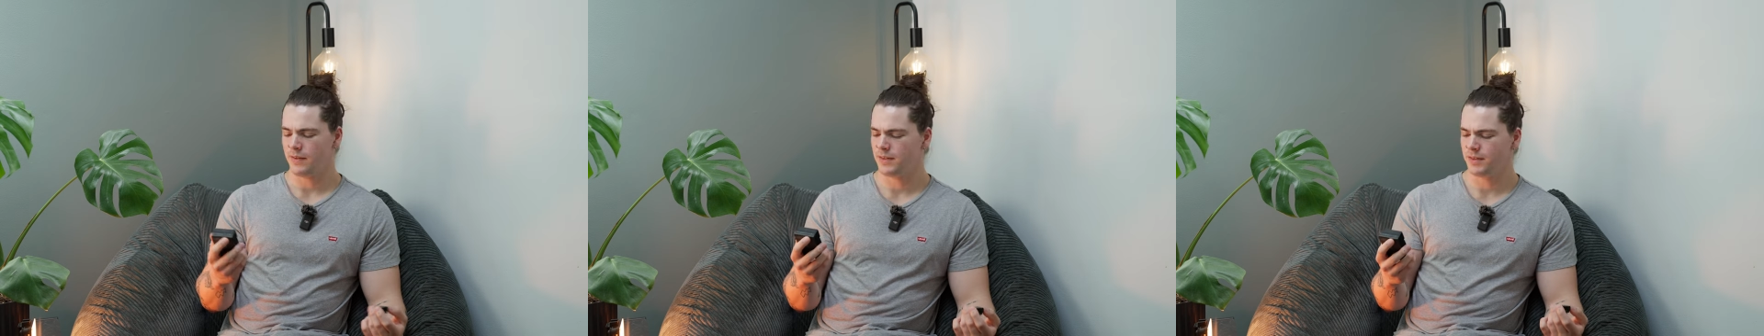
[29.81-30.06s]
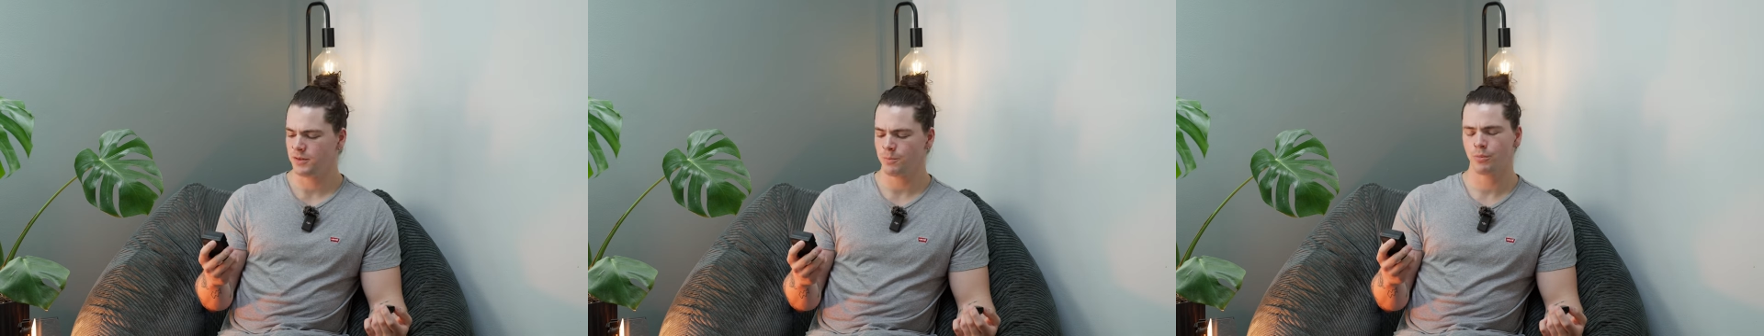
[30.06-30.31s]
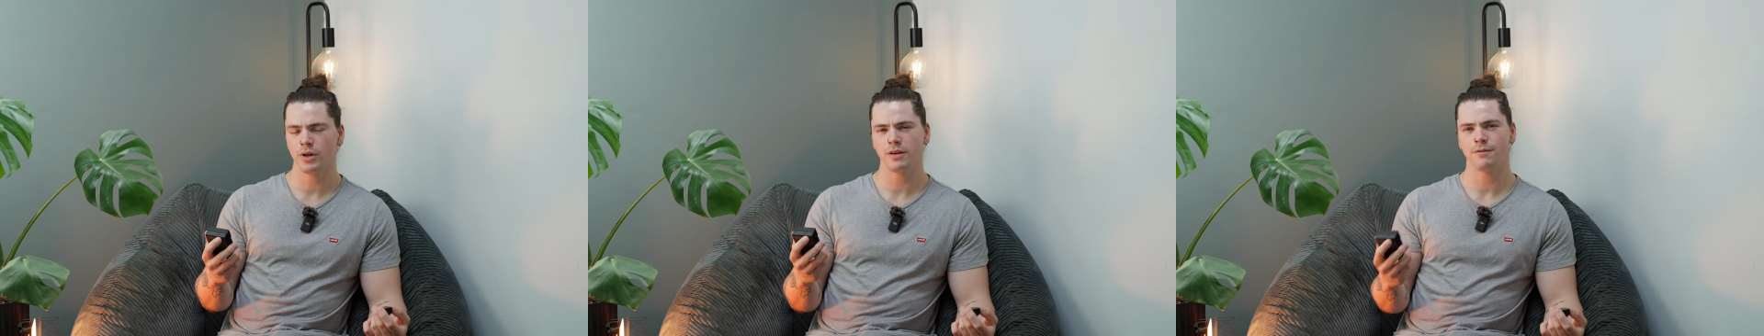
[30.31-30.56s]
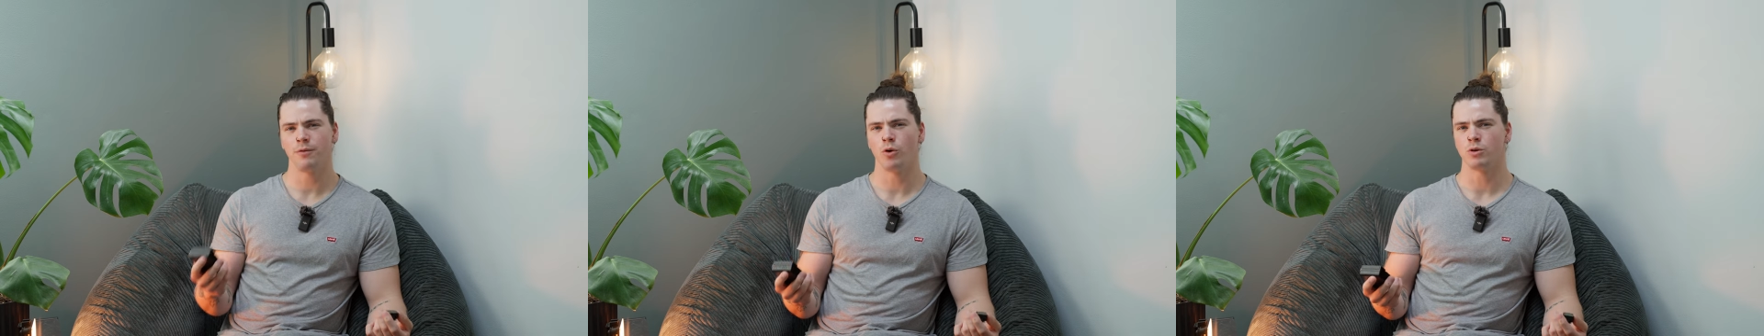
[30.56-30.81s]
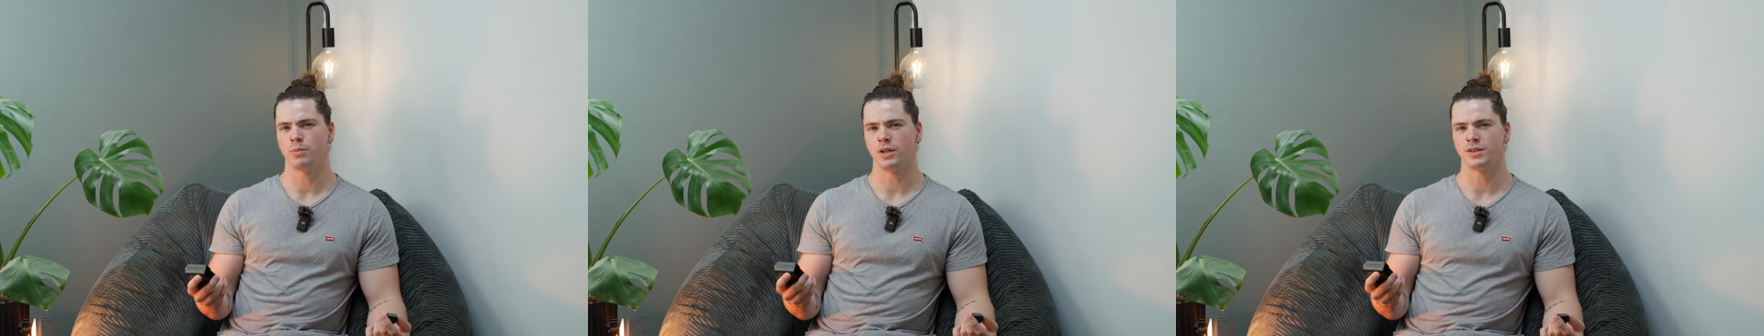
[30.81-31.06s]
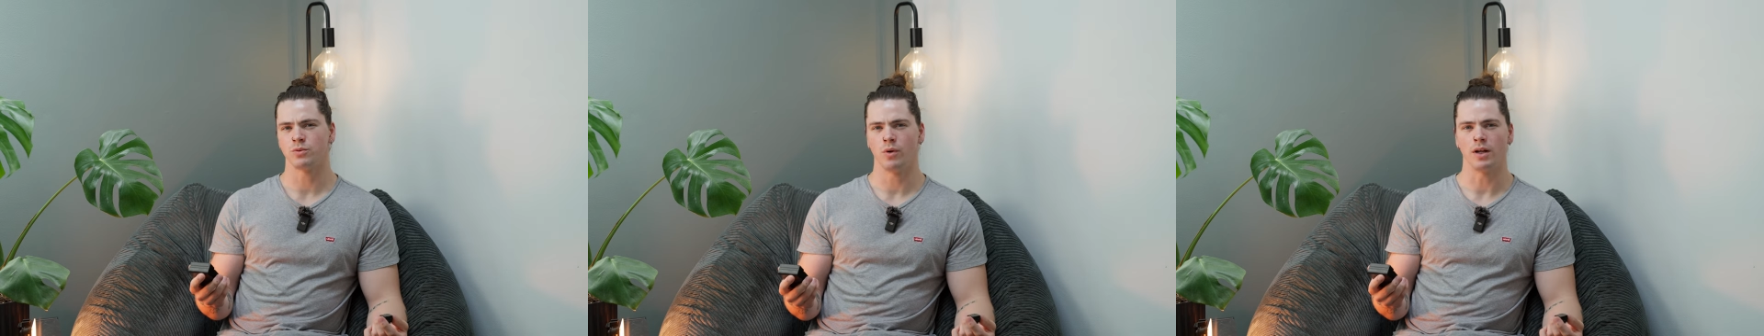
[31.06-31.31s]
And these things are pretty affordable
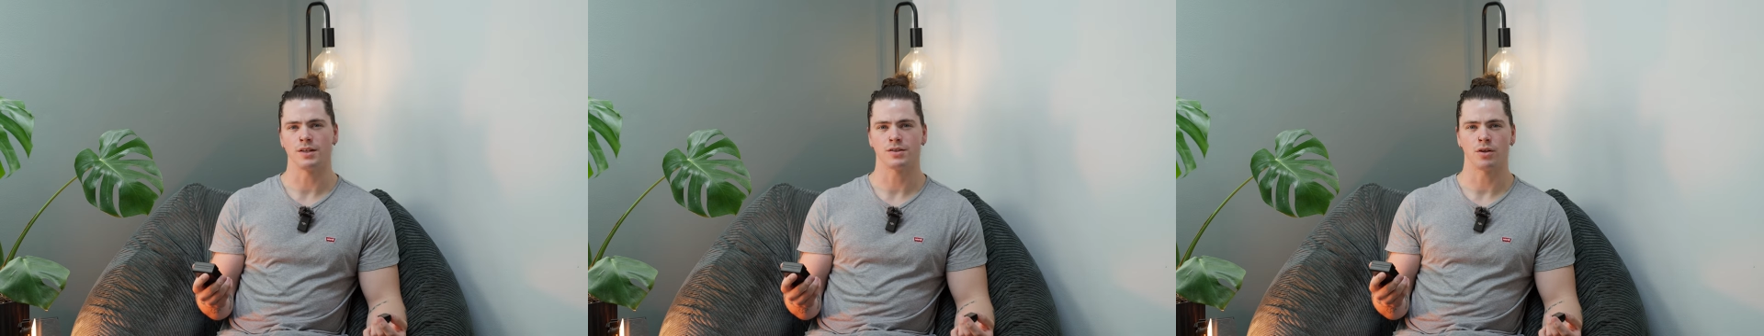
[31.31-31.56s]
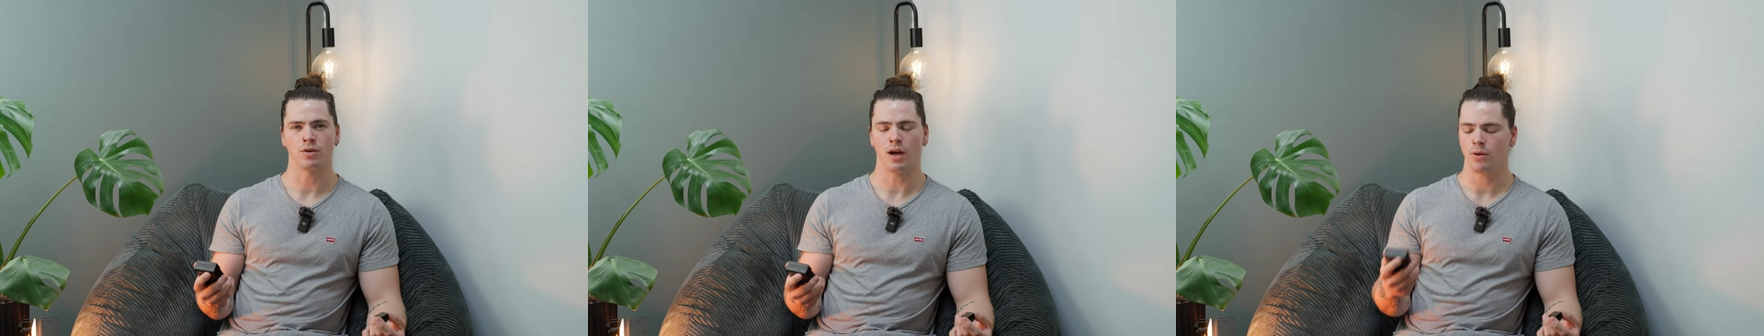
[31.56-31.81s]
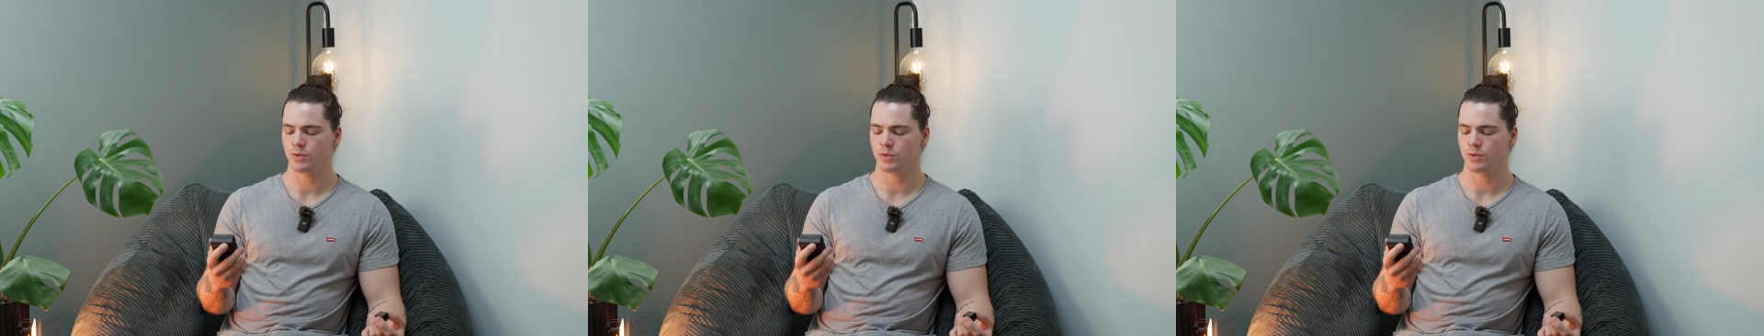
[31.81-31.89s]
as well. So I